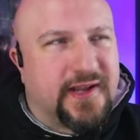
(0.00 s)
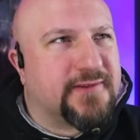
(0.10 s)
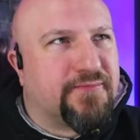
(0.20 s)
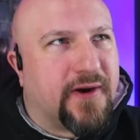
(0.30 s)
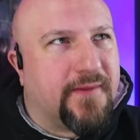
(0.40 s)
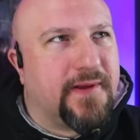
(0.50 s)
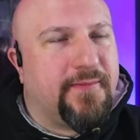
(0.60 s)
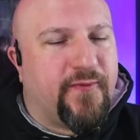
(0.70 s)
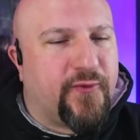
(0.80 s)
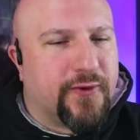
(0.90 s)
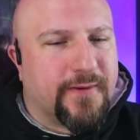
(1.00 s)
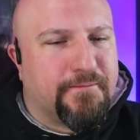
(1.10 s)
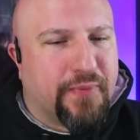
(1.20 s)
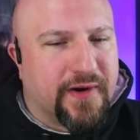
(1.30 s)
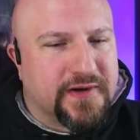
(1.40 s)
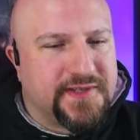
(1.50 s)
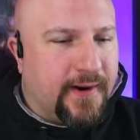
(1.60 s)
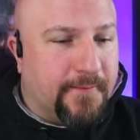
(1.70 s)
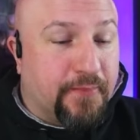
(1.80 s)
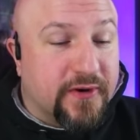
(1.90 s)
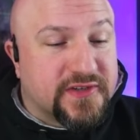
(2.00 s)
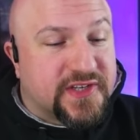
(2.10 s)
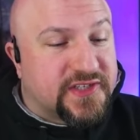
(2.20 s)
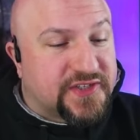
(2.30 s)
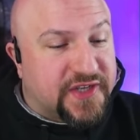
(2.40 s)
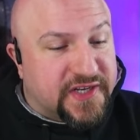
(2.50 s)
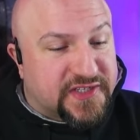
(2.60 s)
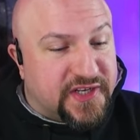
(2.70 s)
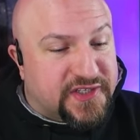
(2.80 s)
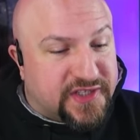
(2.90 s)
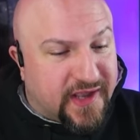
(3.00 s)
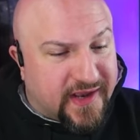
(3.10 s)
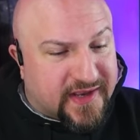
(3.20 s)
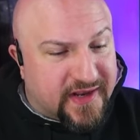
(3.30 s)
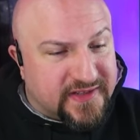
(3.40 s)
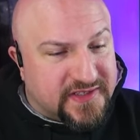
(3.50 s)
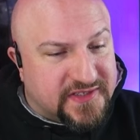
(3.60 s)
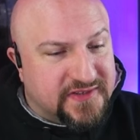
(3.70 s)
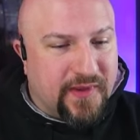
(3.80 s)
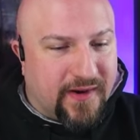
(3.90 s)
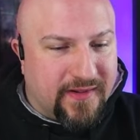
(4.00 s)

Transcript: That's probably before a burst. Her burst is 60 seconds.